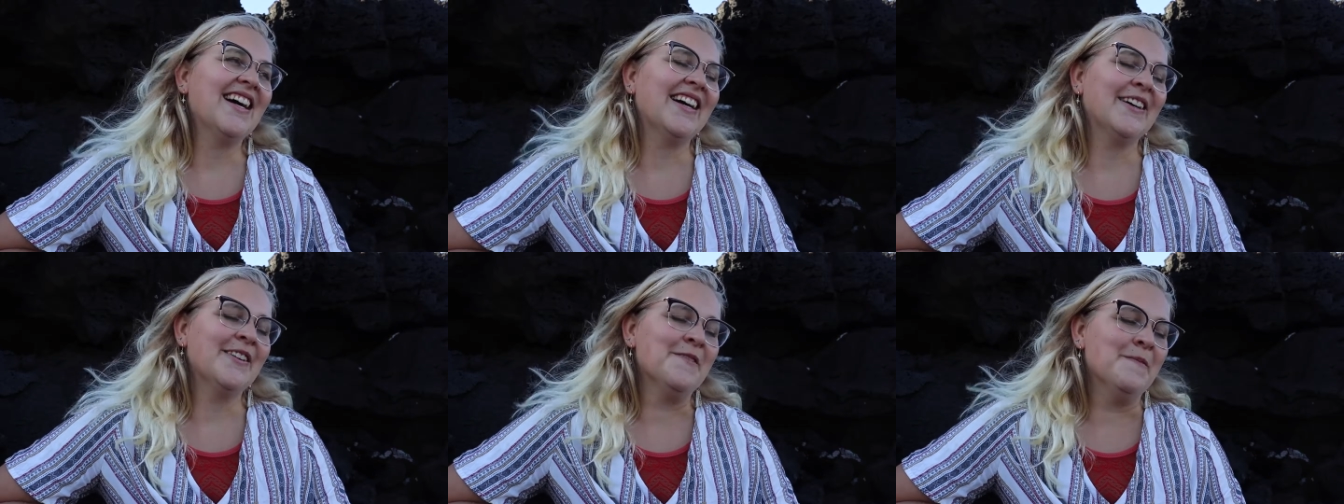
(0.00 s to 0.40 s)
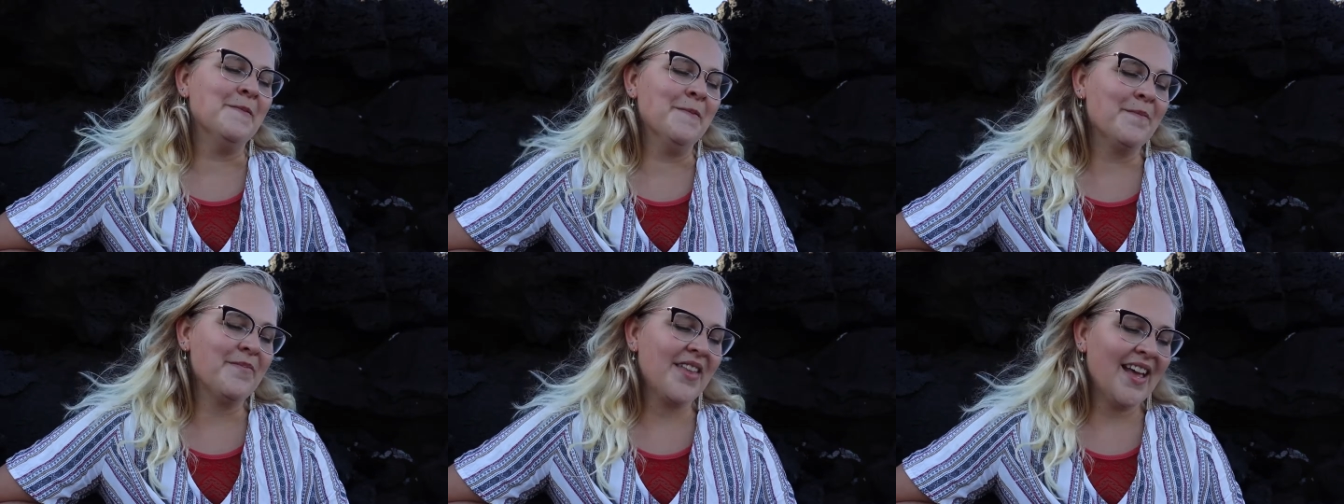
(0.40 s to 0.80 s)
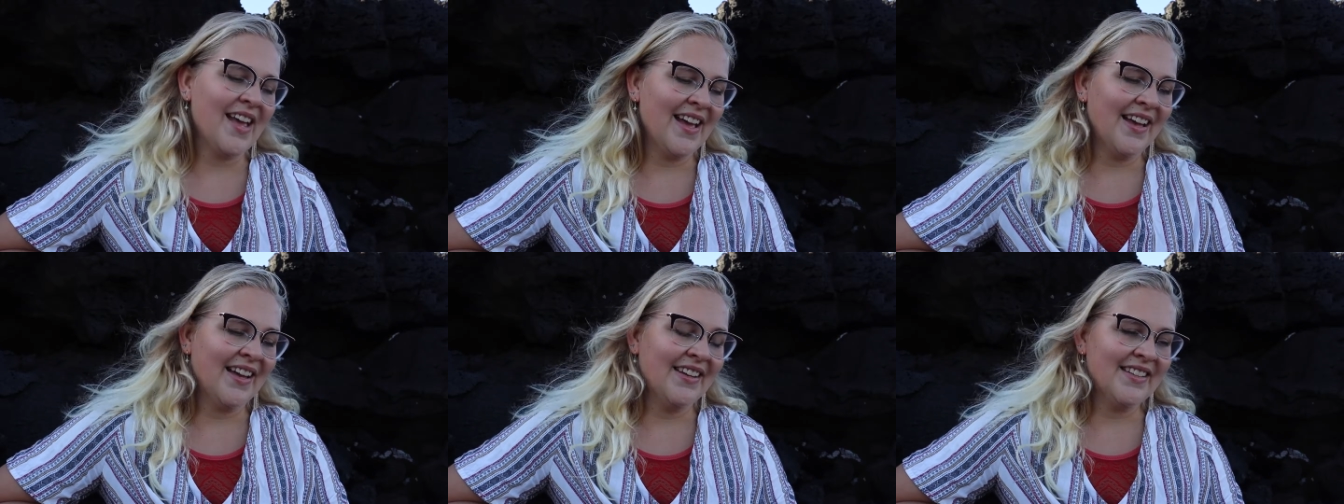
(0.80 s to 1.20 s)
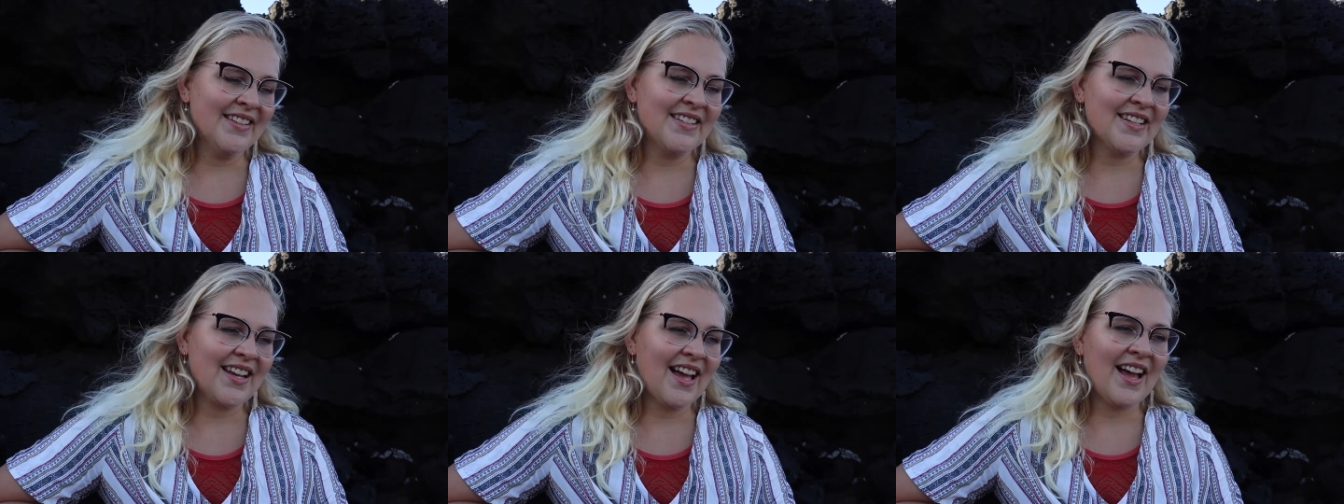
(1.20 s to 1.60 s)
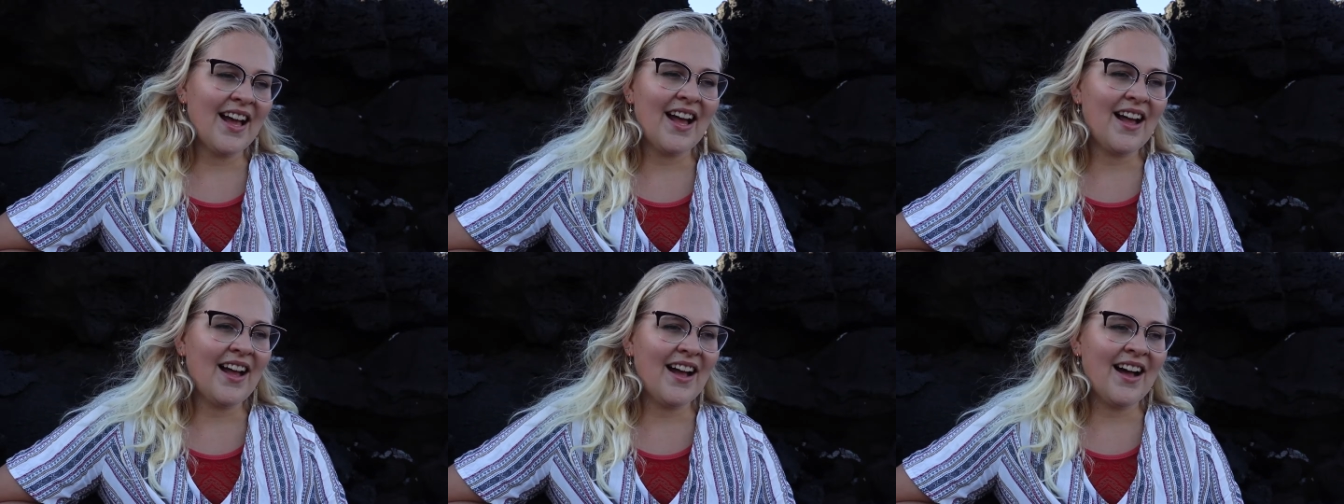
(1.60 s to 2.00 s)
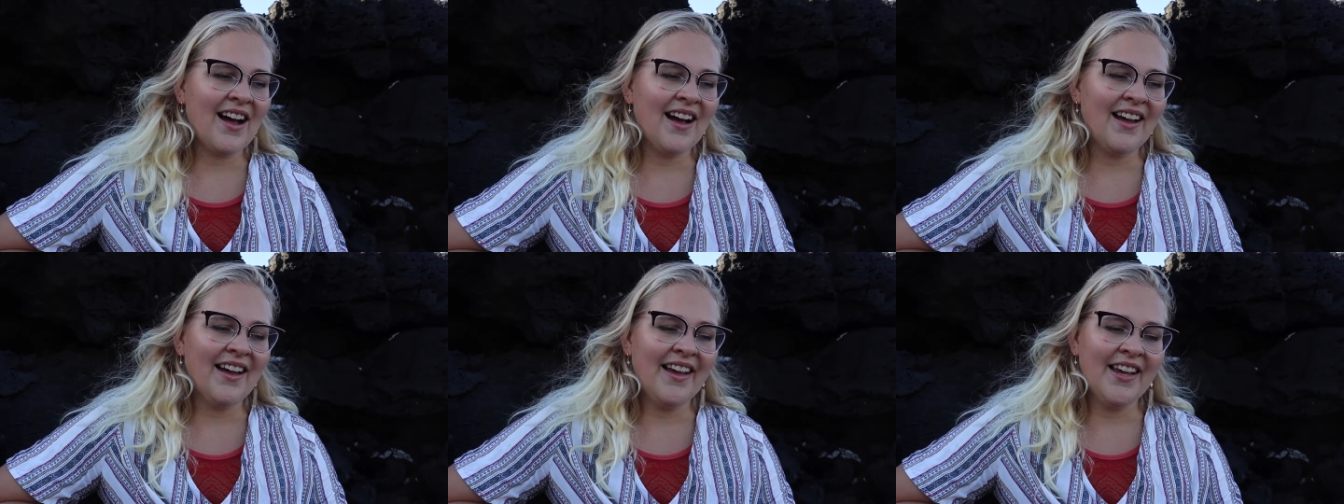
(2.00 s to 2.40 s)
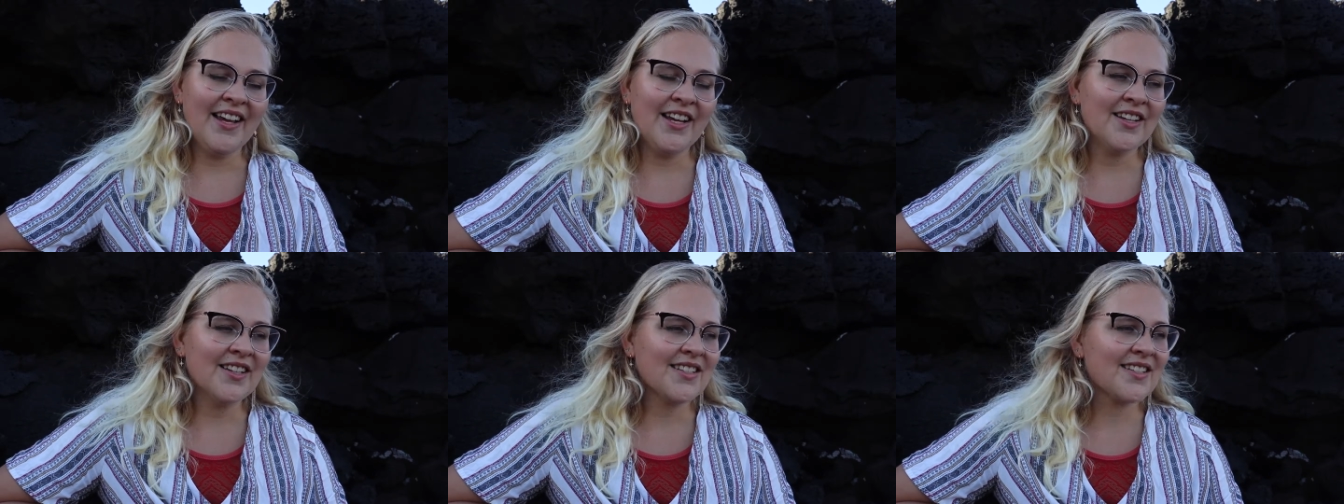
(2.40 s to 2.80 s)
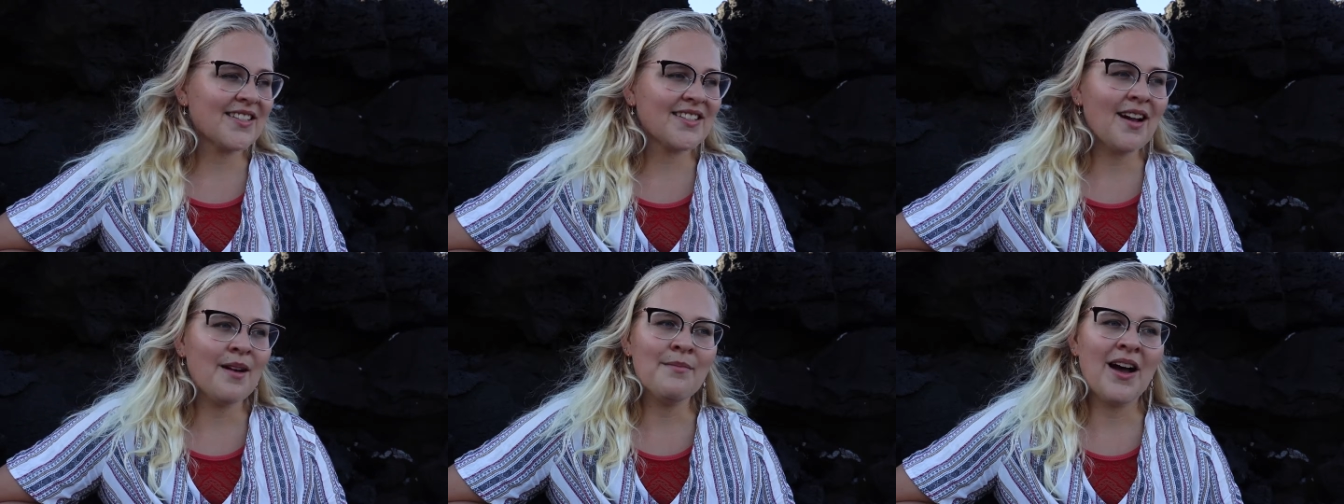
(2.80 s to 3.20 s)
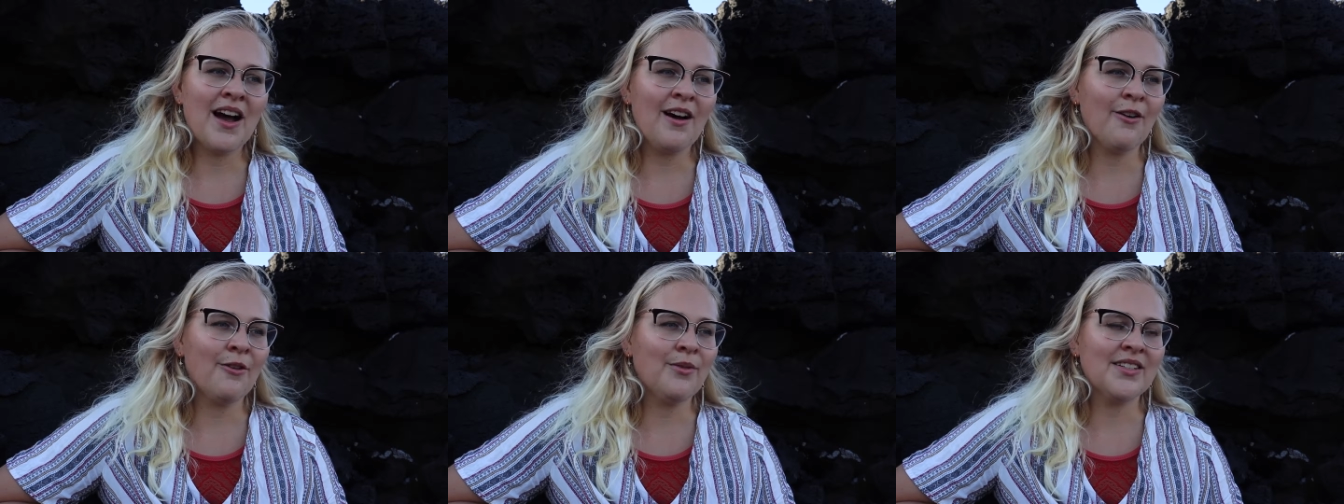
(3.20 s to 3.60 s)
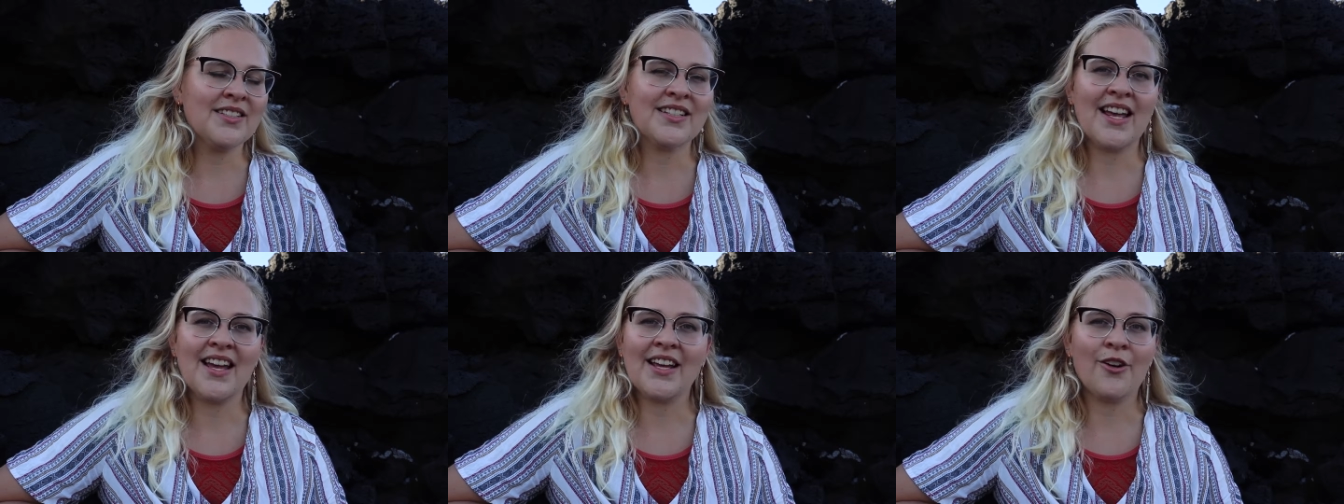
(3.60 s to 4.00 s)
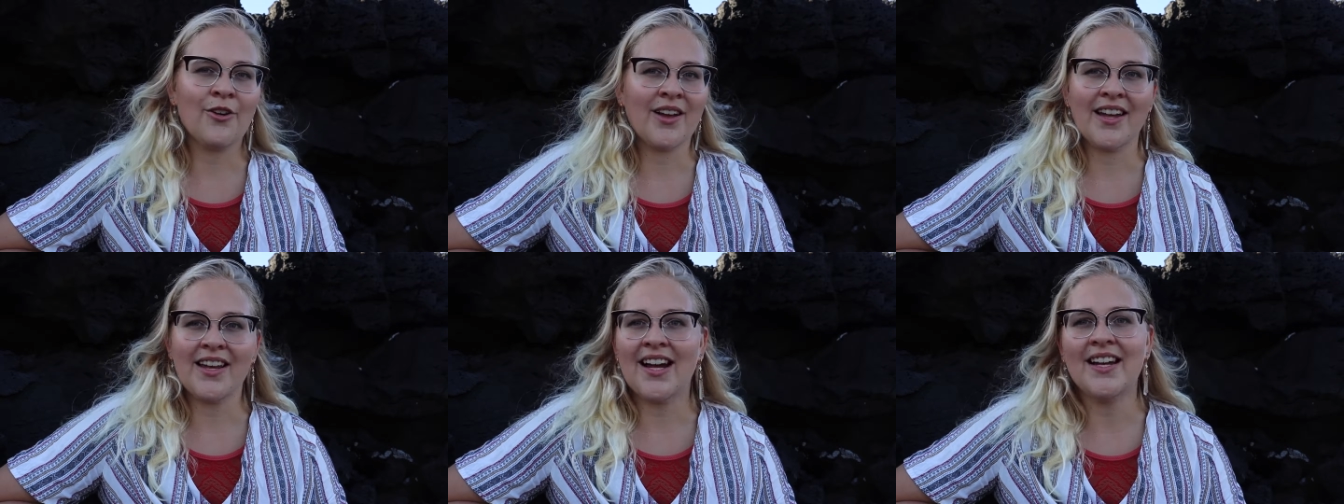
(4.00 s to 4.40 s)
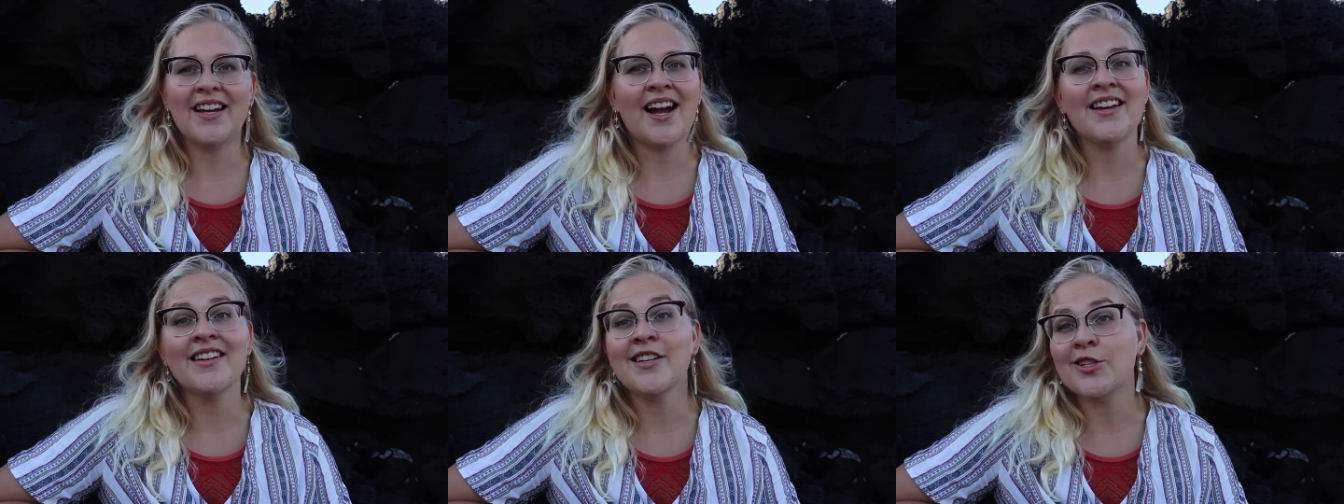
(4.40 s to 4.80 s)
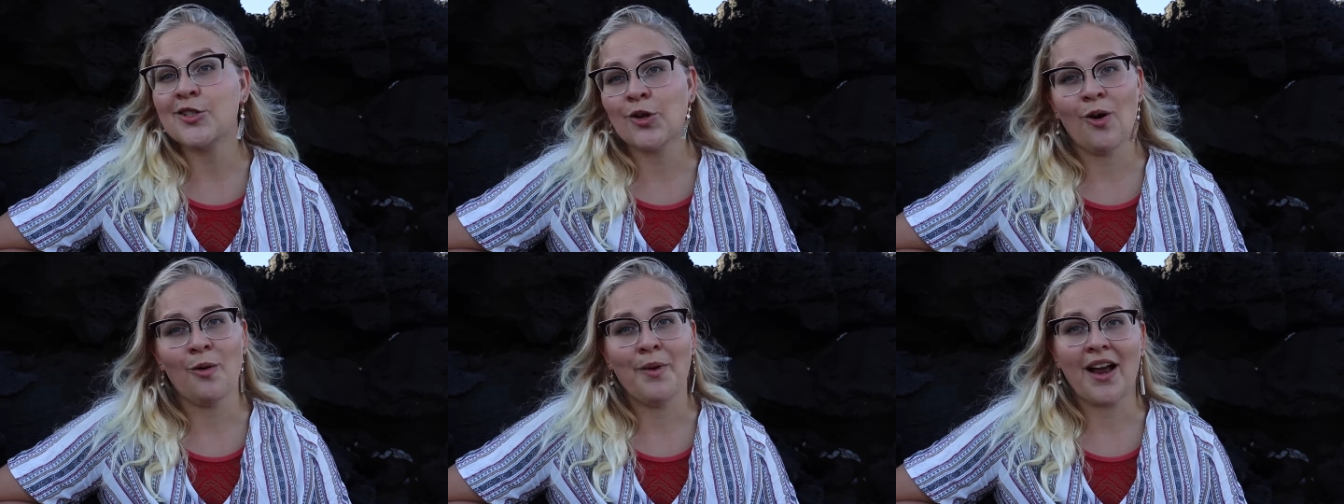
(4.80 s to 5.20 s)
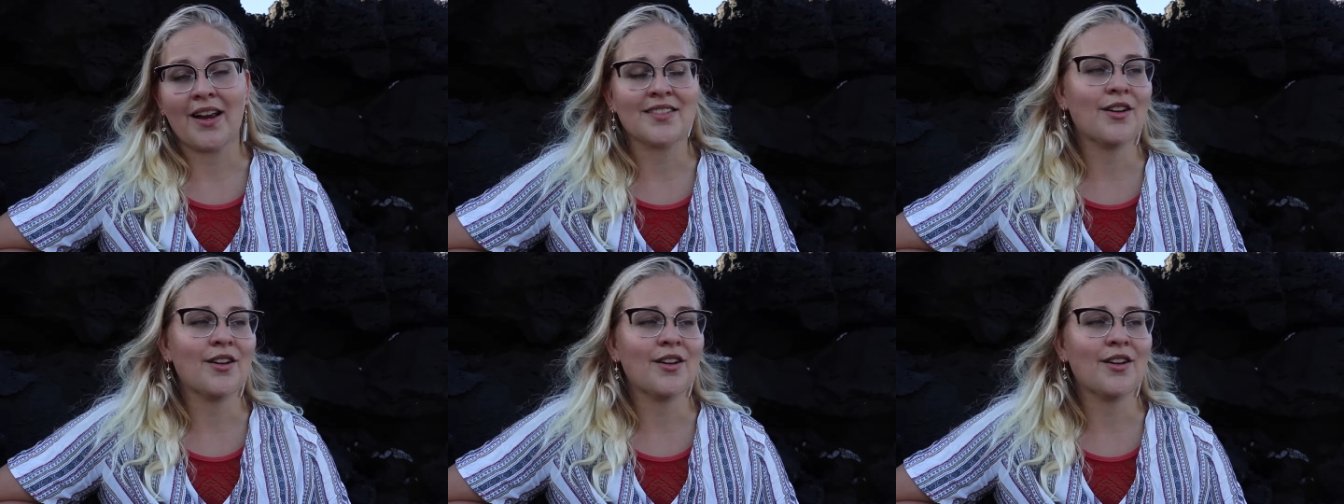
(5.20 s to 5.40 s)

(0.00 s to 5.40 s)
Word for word: Um, and I somehow was like, okay, I, I need to go back.